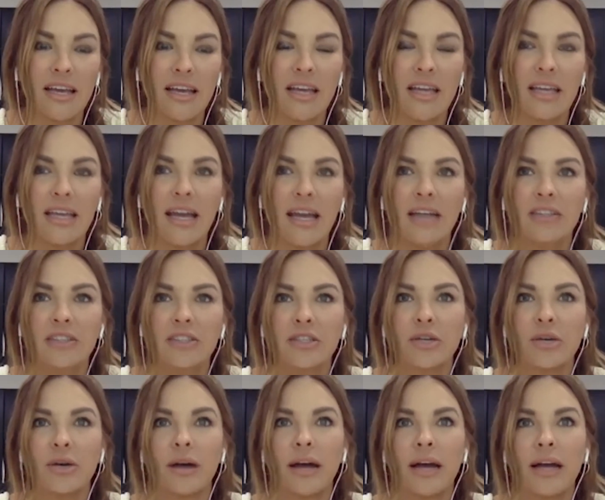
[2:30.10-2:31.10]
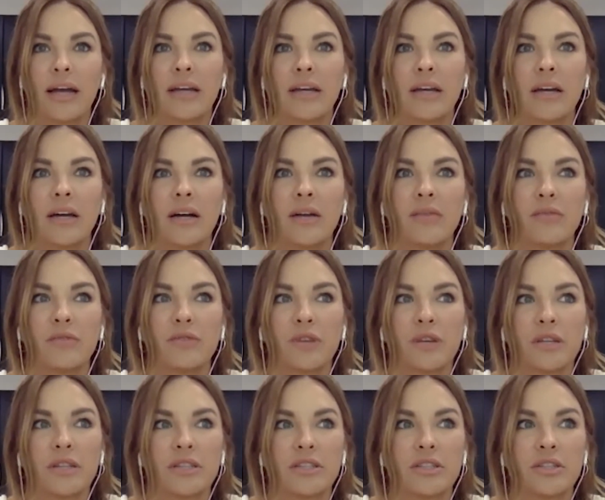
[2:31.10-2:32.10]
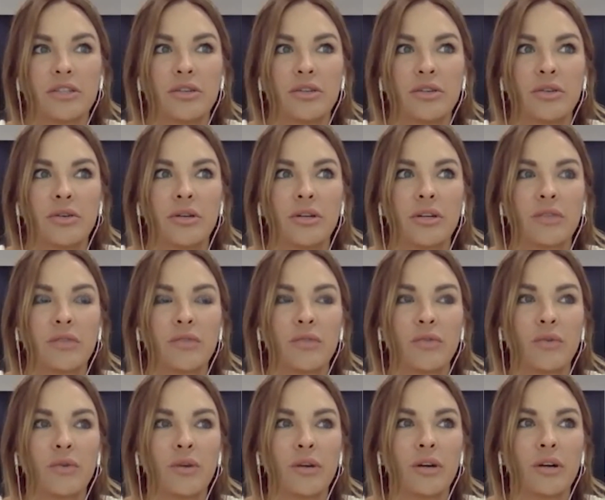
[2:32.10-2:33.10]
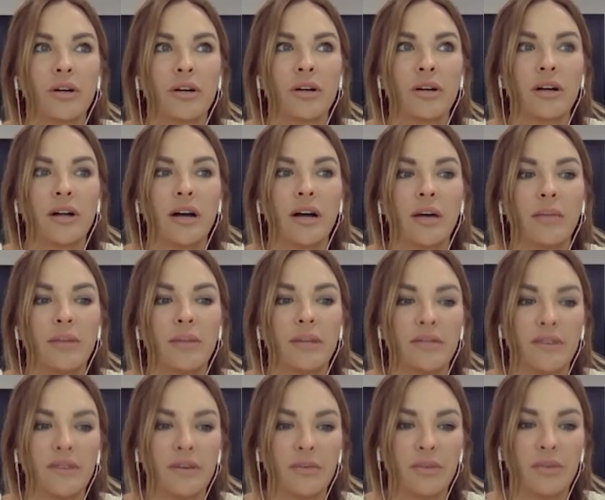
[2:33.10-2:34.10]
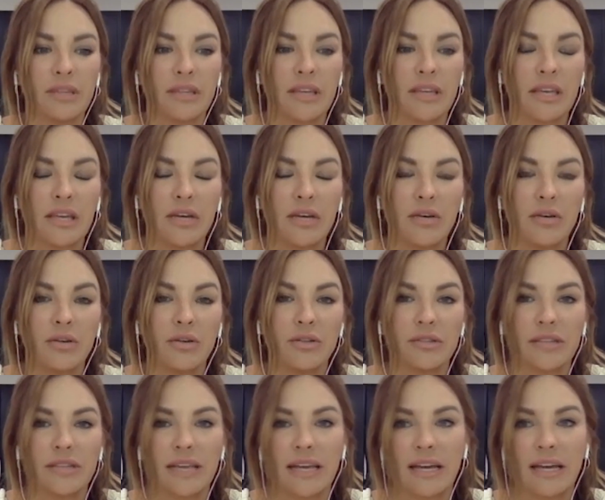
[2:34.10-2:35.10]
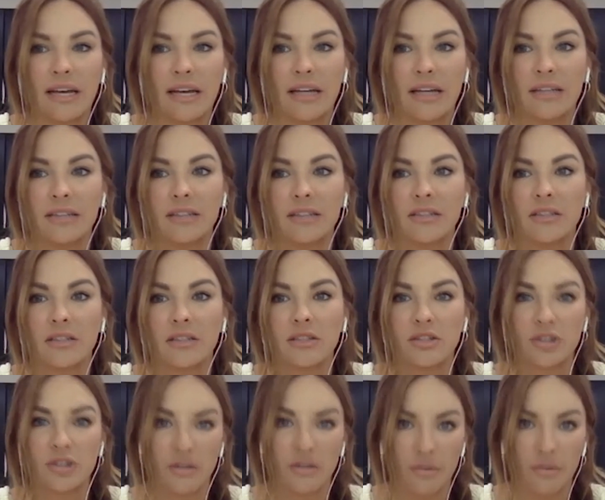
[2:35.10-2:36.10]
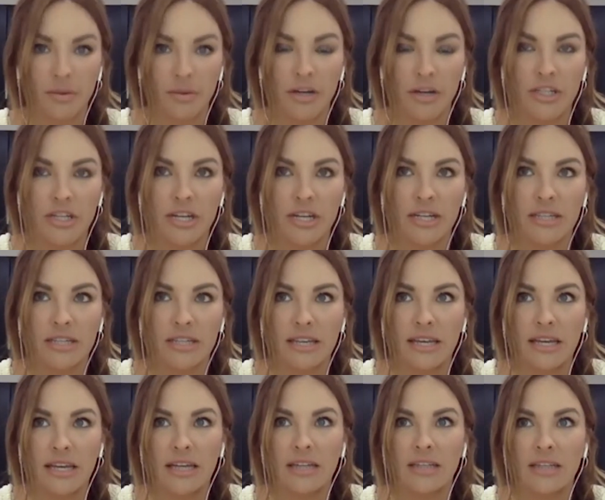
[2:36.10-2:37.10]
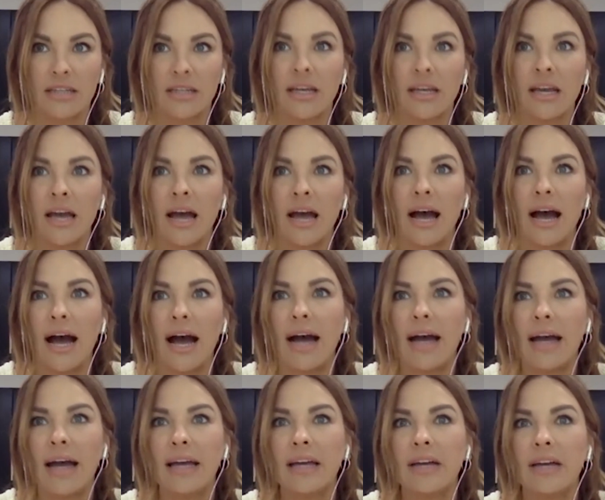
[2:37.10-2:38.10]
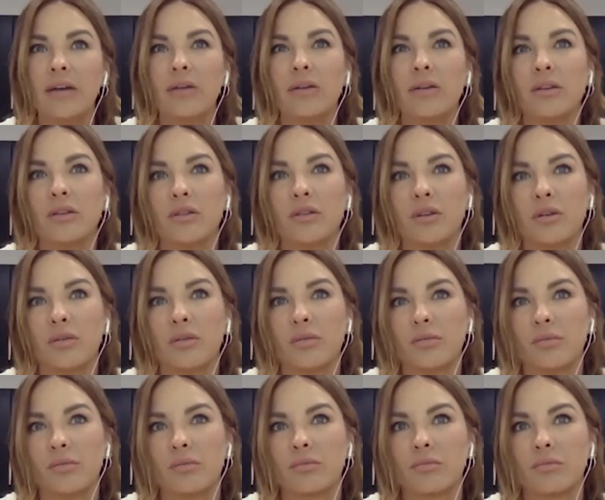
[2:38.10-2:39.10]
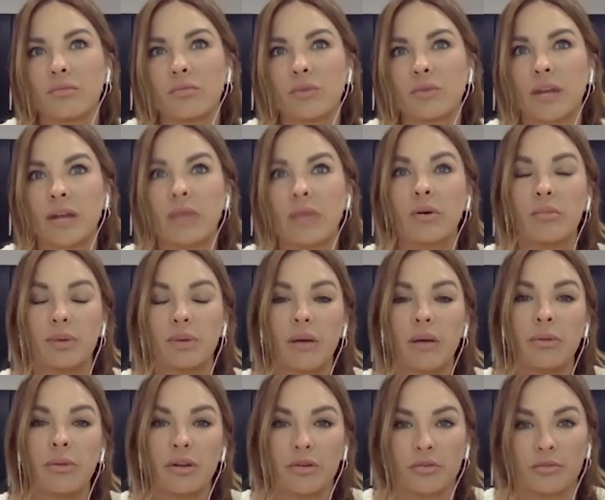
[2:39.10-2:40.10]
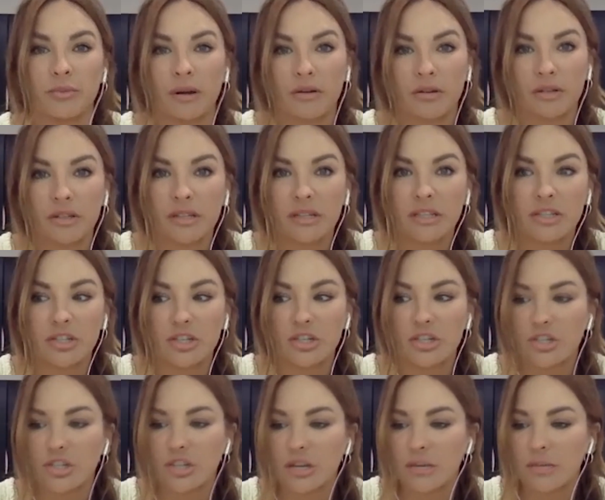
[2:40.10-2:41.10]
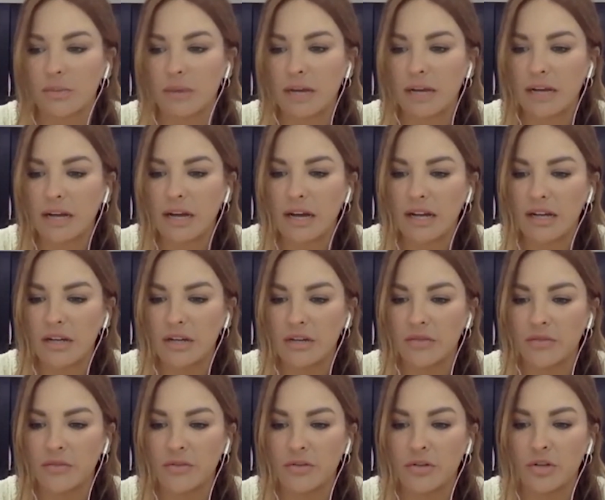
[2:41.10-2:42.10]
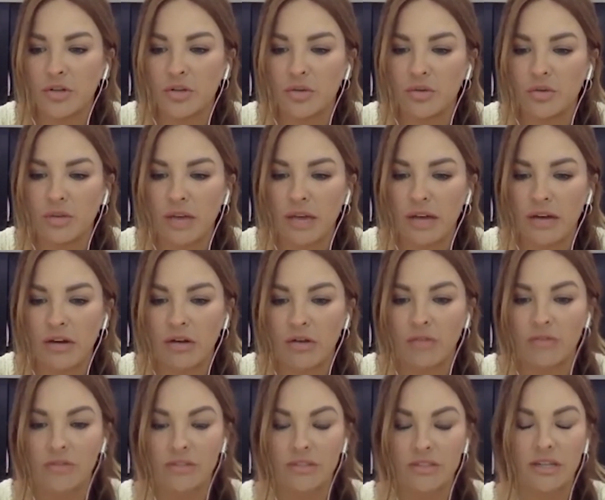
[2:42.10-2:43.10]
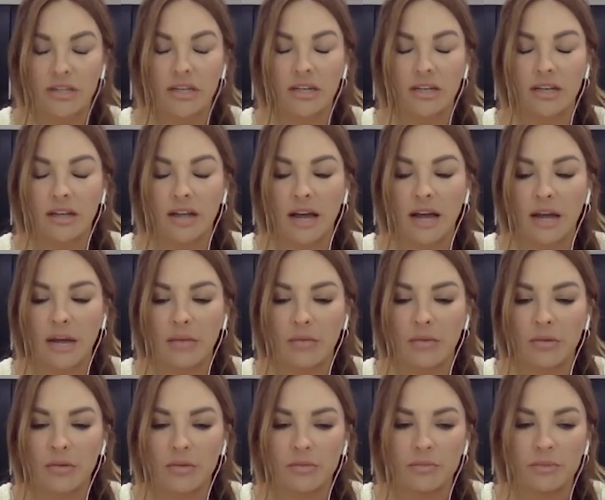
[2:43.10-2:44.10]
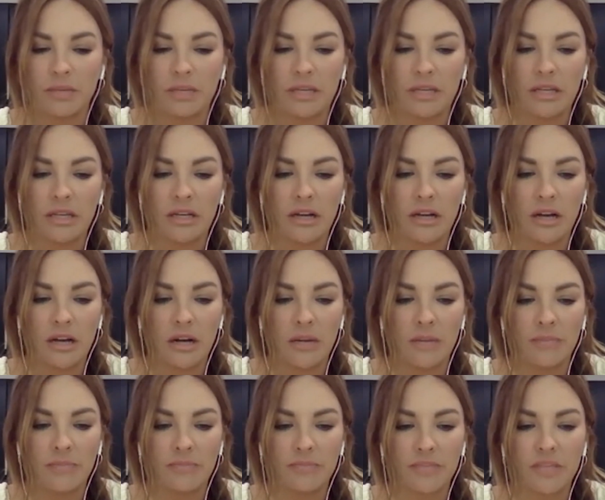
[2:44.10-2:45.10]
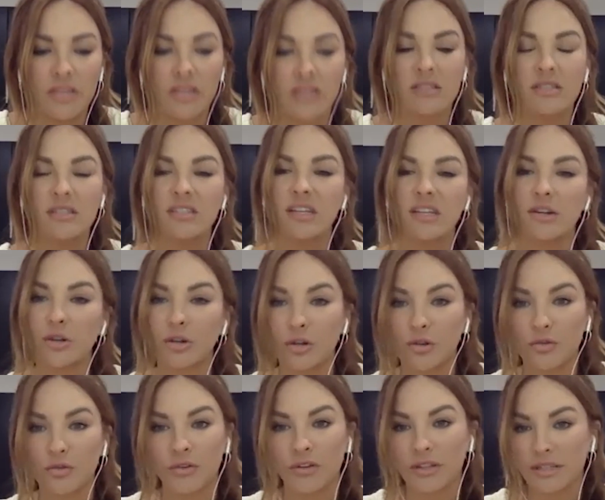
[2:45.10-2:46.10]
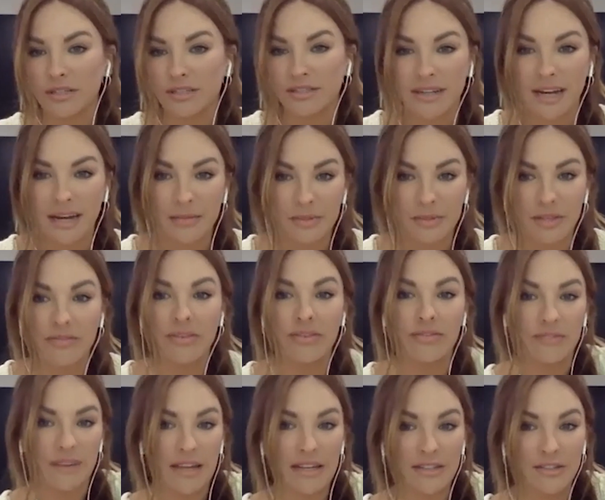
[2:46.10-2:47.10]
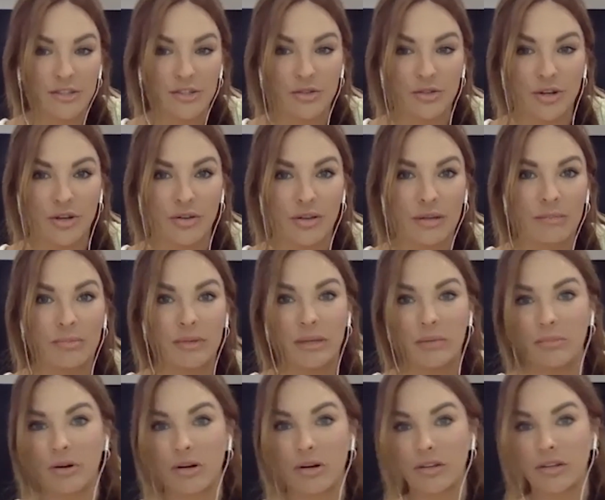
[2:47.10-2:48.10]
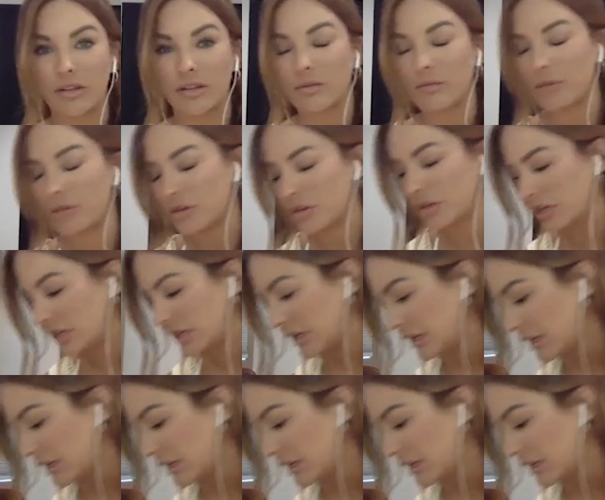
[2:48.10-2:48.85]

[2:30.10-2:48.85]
Yeah, so I um, flew out to New York for um, an event with Kiehl's and the Trevor Project. And I, you know, when I went public with my relationship, I kind of knew that all of a sudden I would be um, considered for these types of events, you know, like being part of the community.